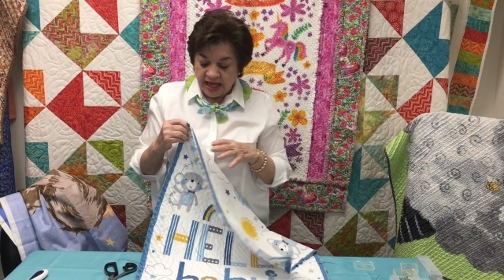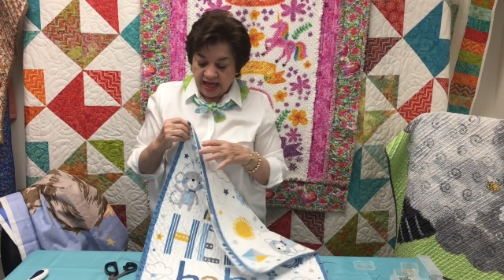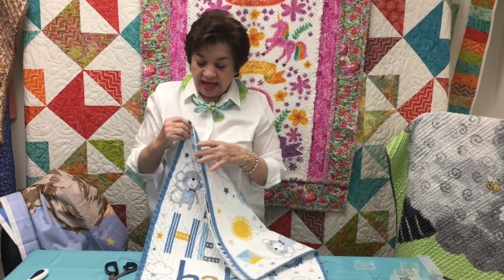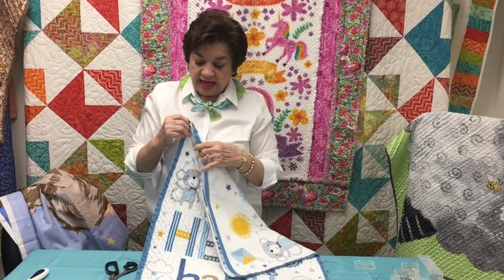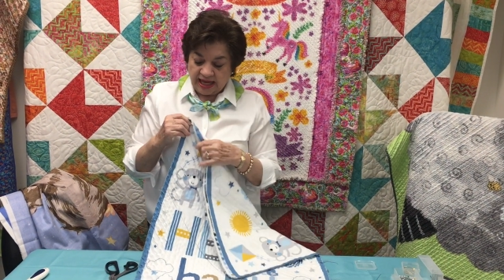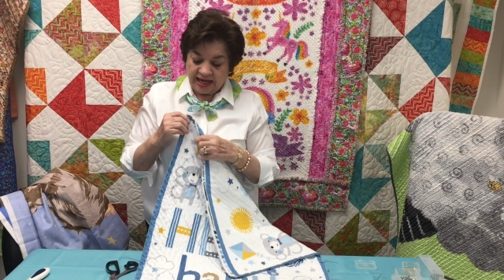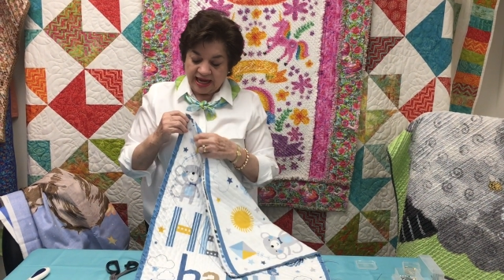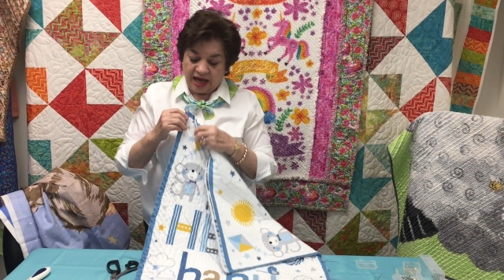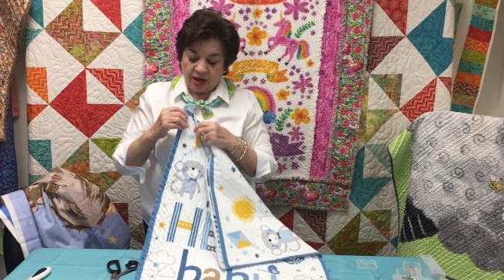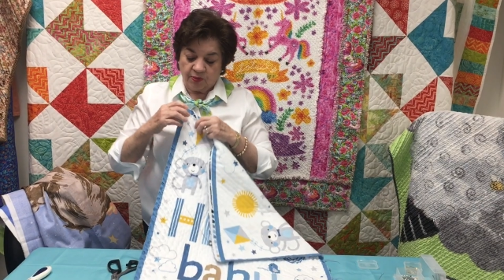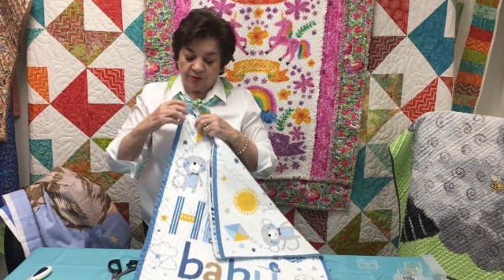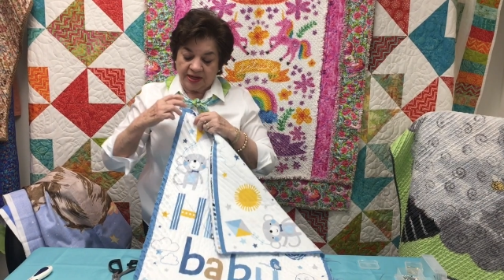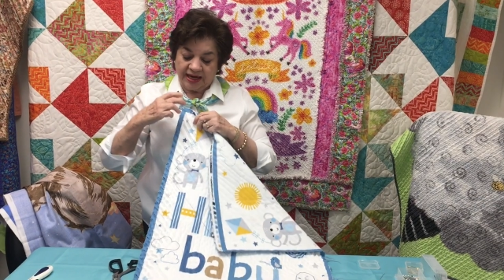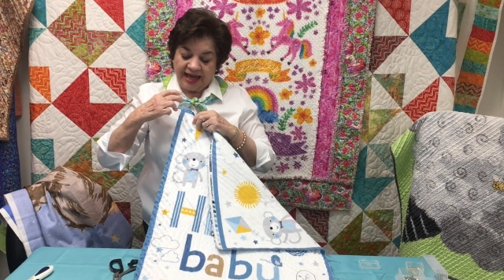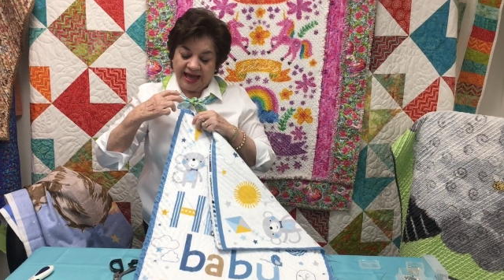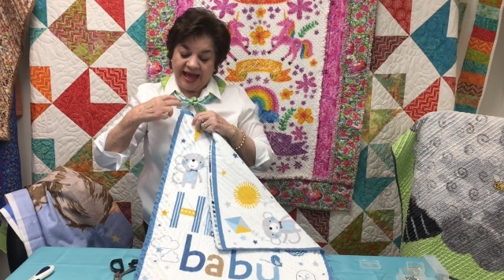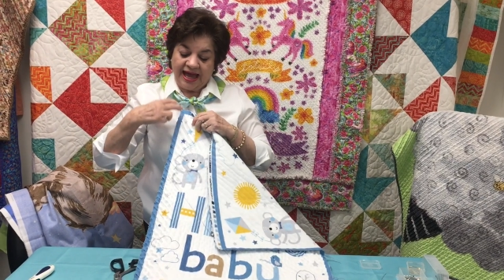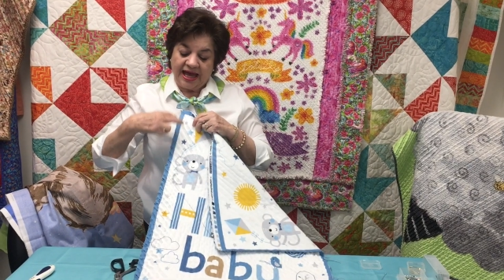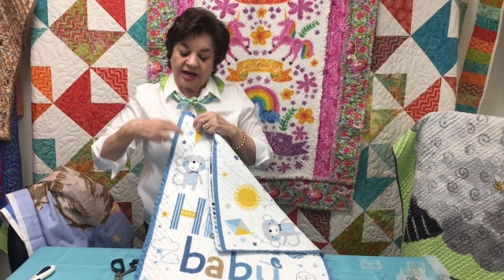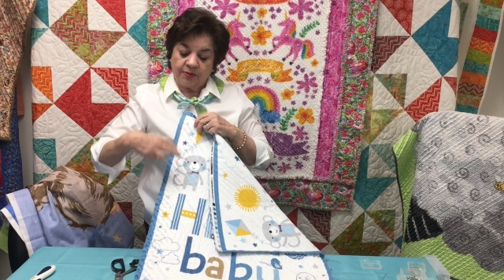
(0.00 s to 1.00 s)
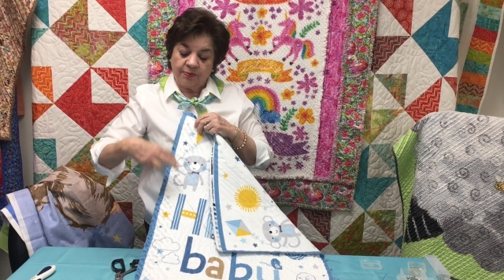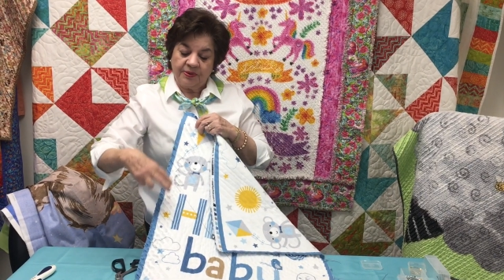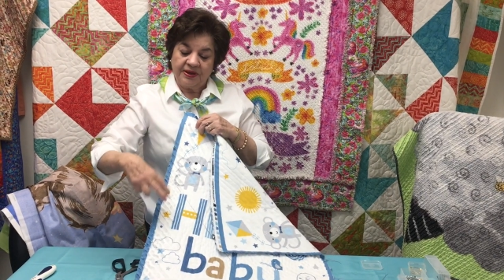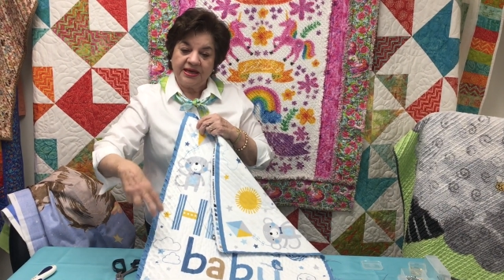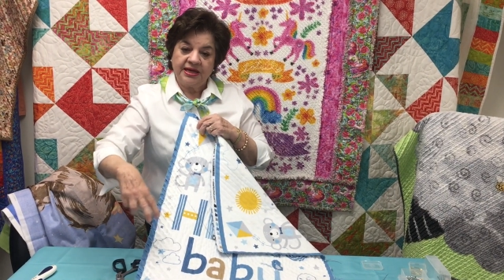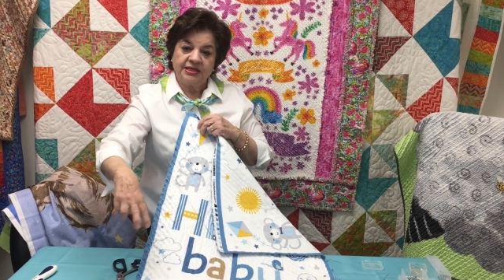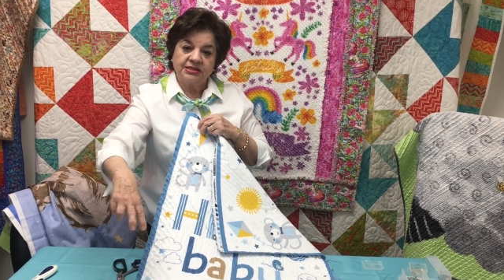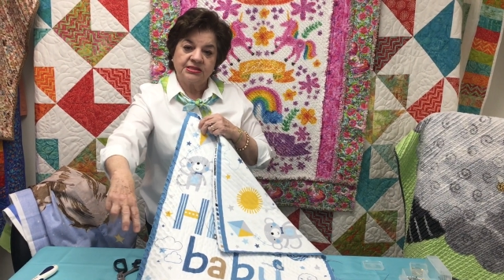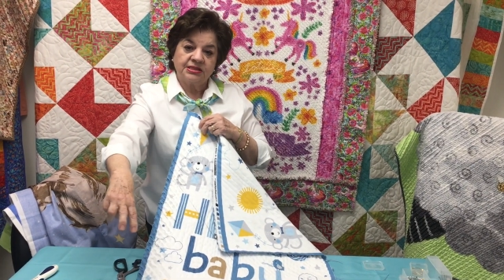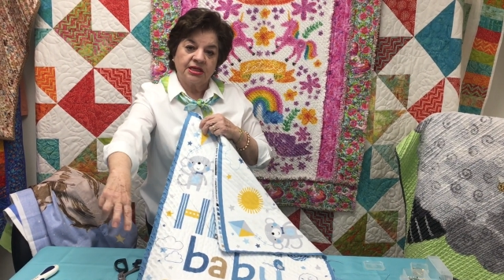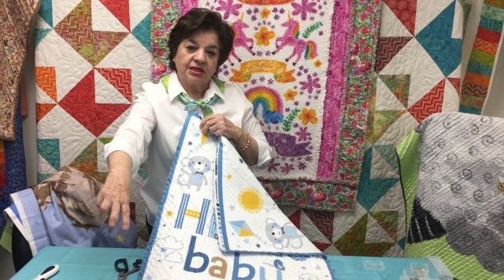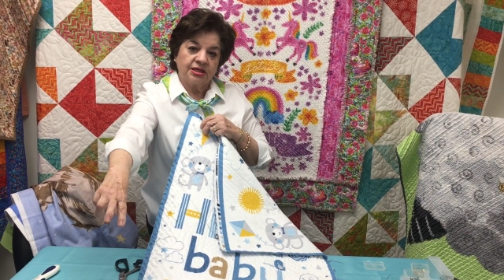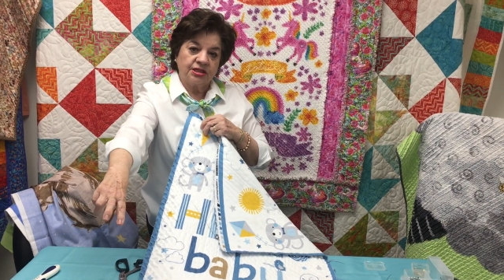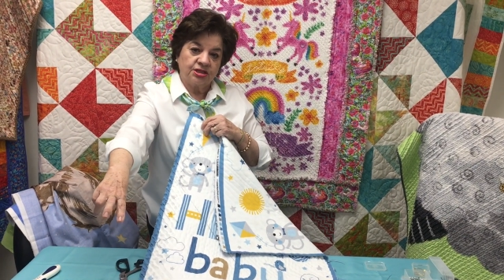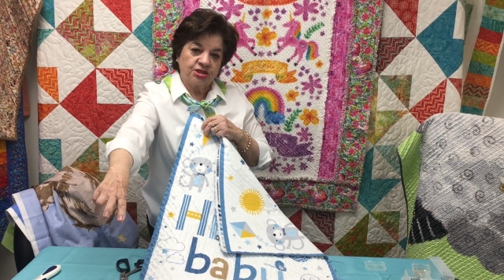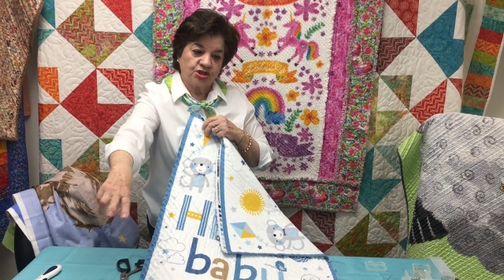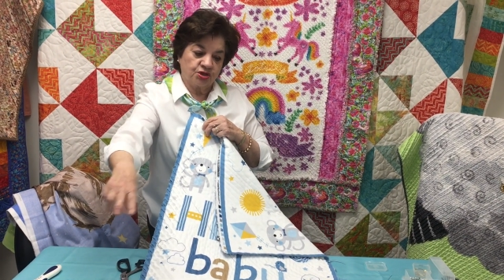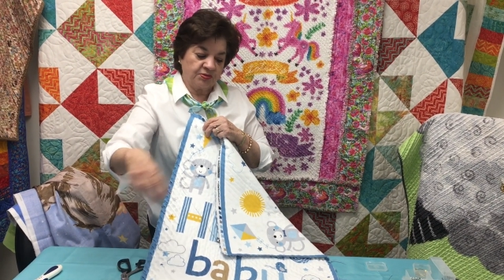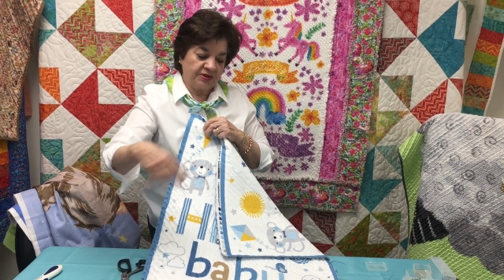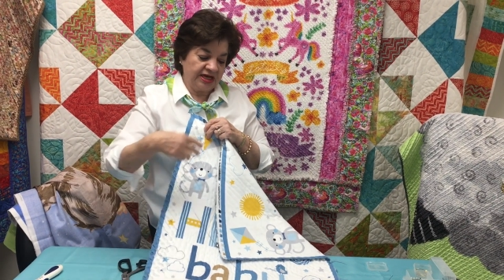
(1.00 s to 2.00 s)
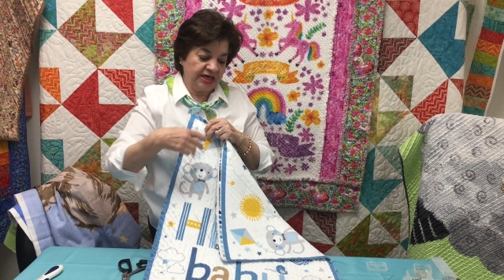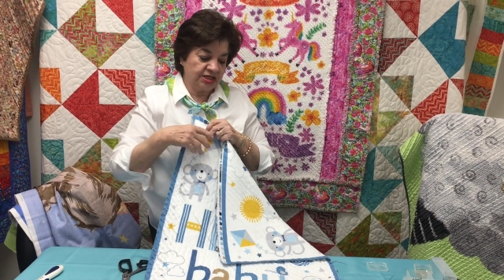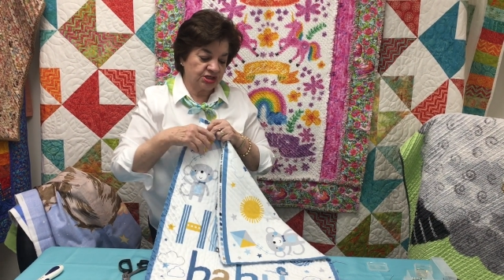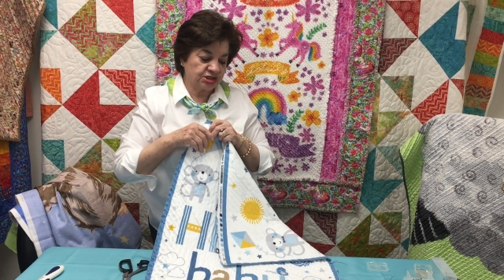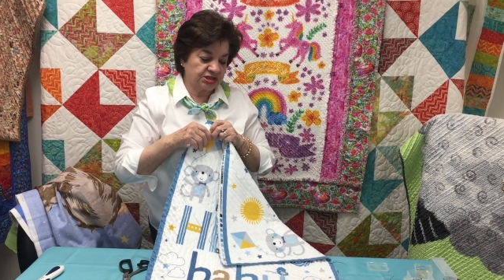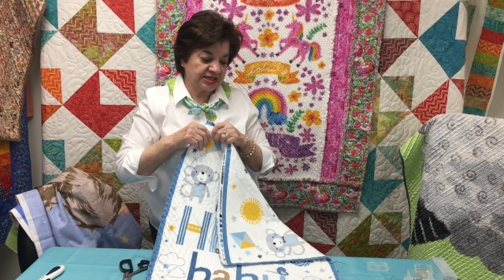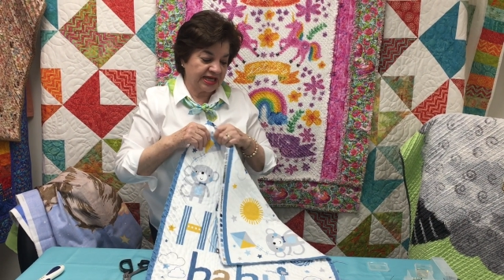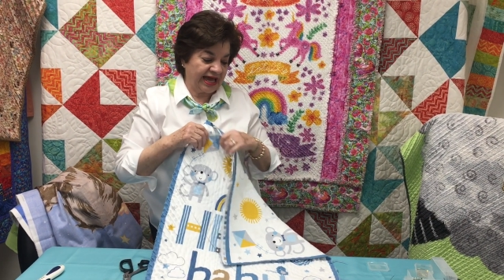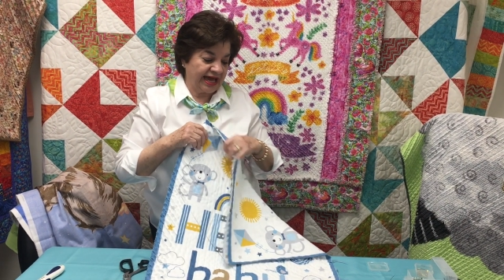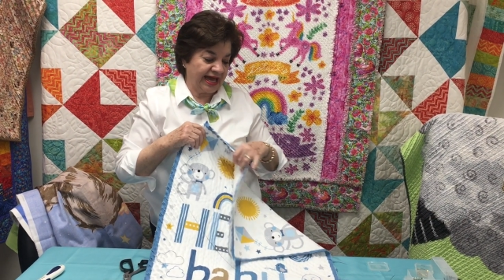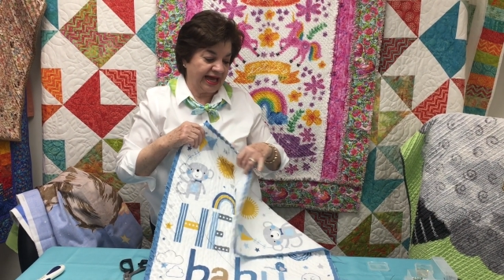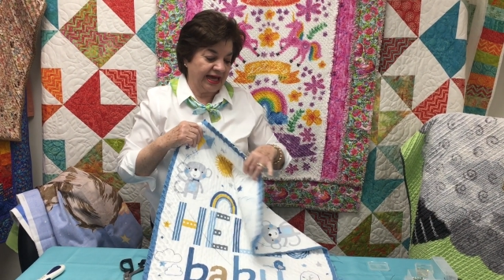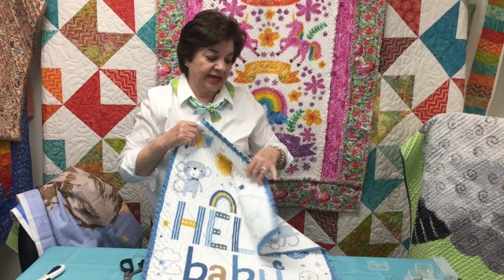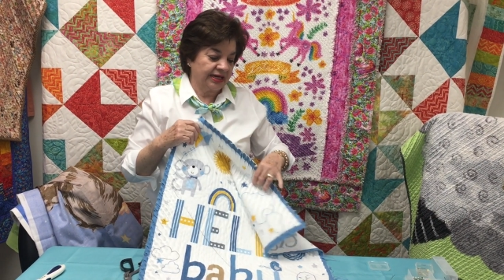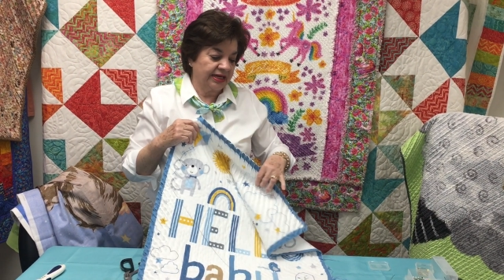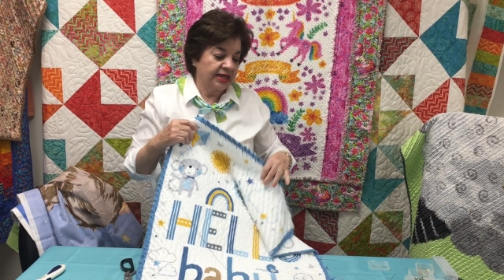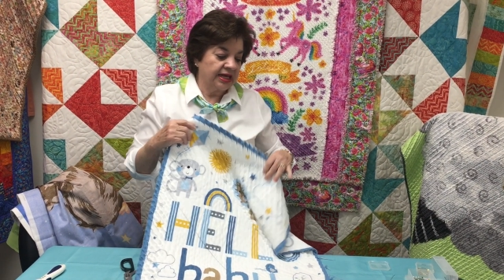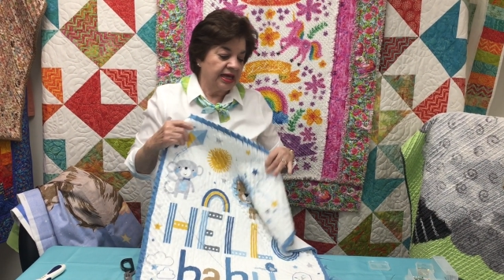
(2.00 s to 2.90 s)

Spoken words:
and I will add a piece to each side.